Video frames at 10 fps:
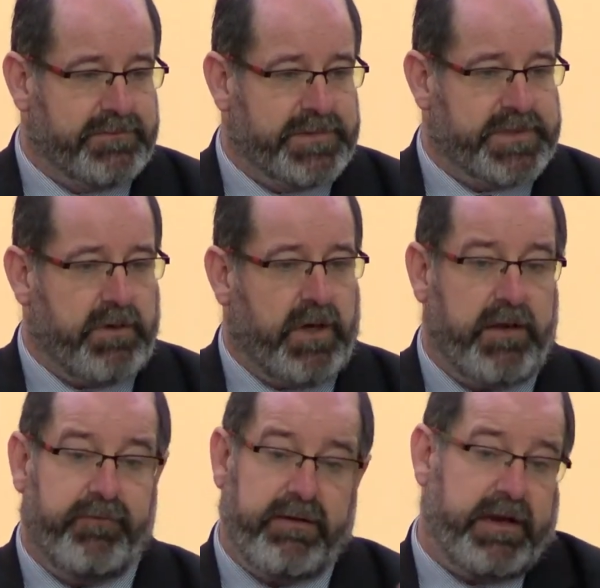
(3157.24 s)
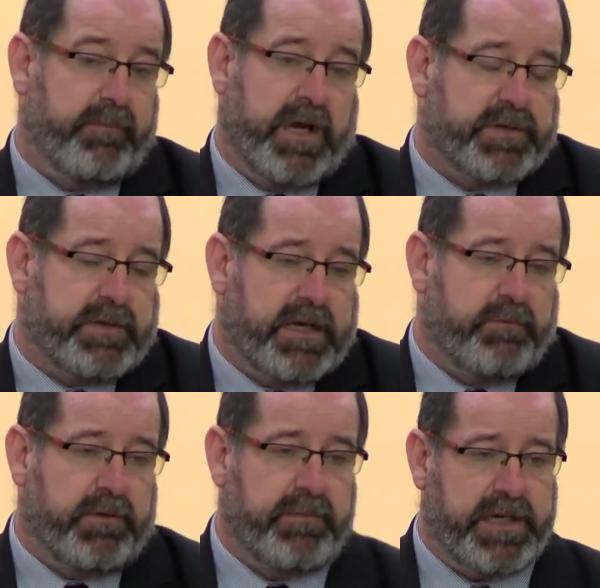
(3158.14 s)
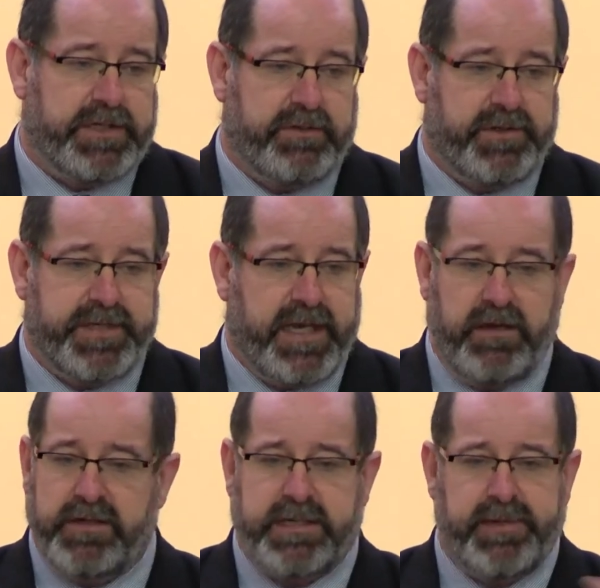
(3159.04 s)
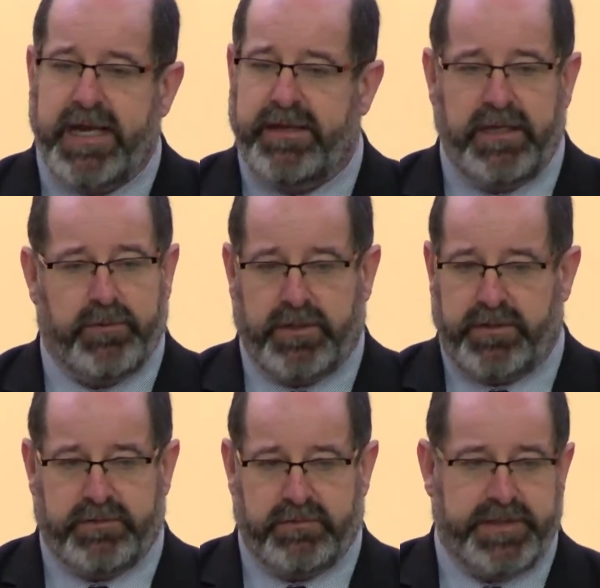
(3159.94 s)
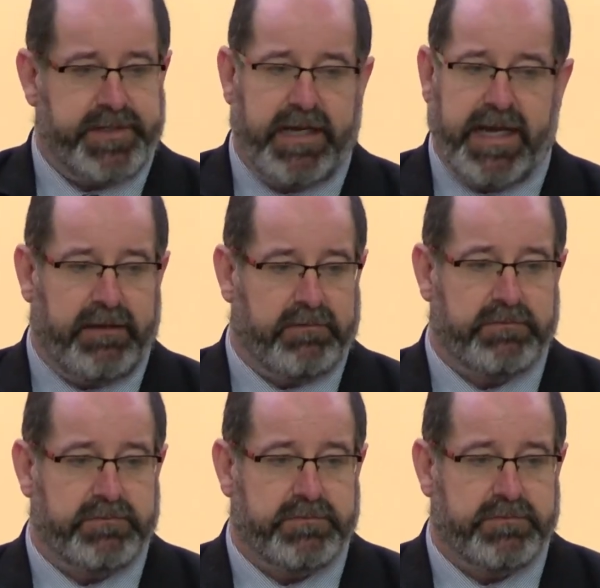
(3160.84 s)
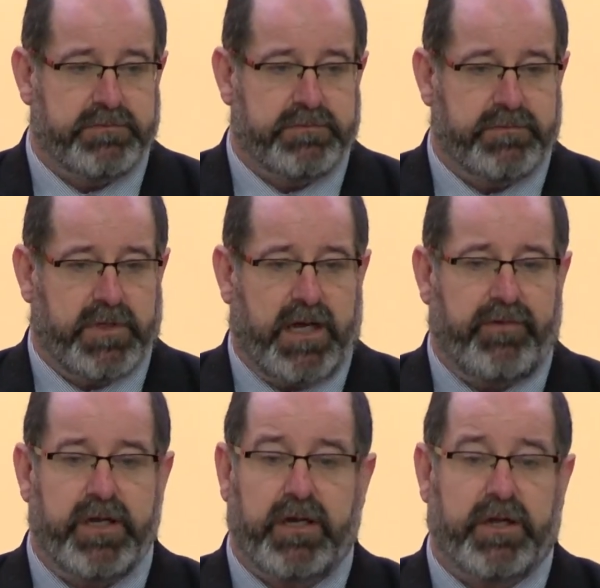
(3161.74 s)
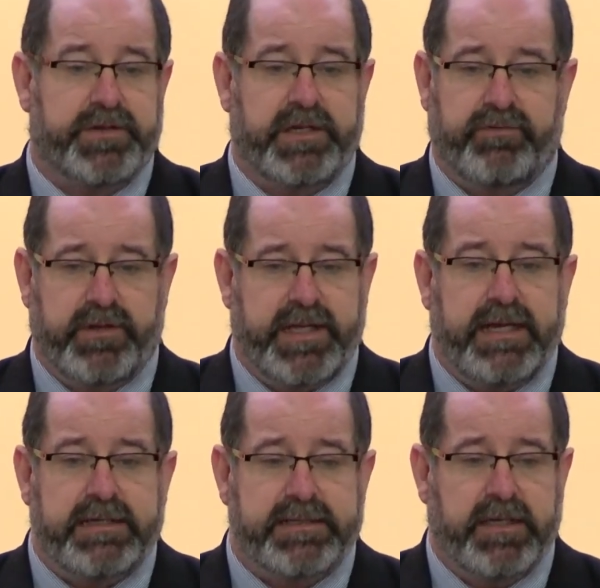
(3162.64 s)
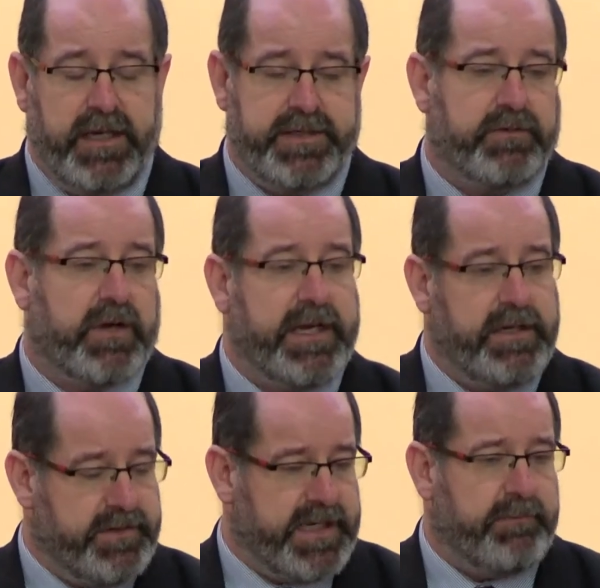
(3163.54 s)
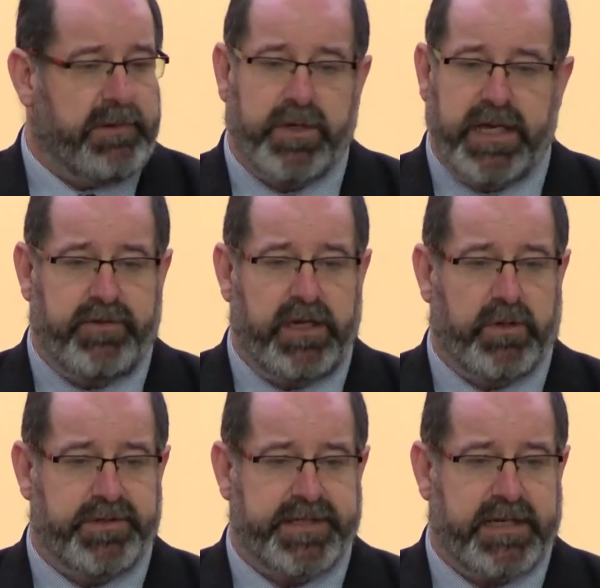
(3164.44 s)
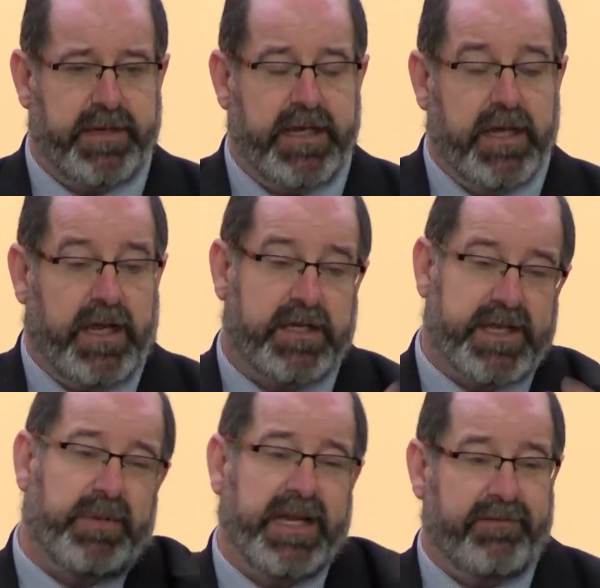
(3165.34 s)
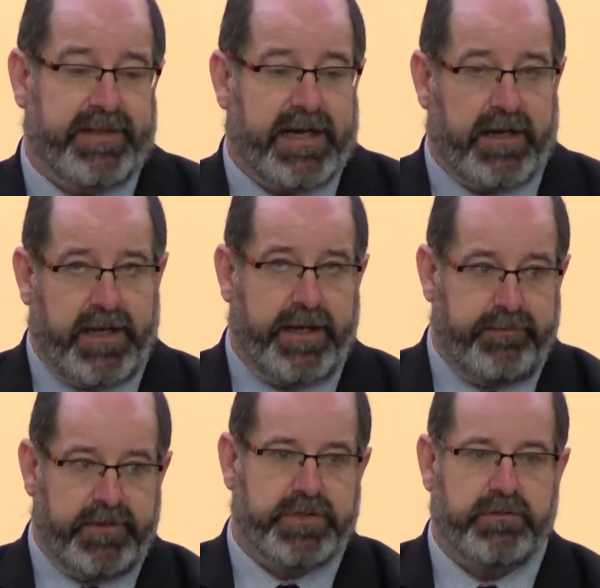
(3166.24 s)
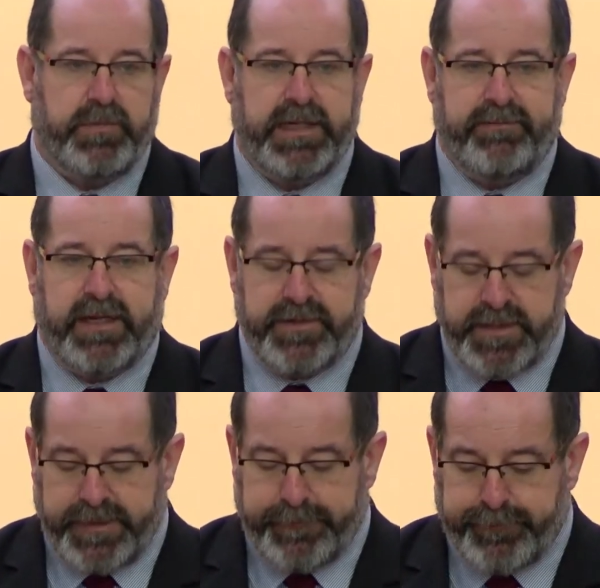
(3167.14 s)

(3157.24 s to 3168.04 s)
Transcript: So I very much, when I work with my children, say, you can tell me anything you want. It's okay. I've heard lots of different things. It's all right. You tell me whatever you want to tell me. And because I believe that, I hope the children believe that too.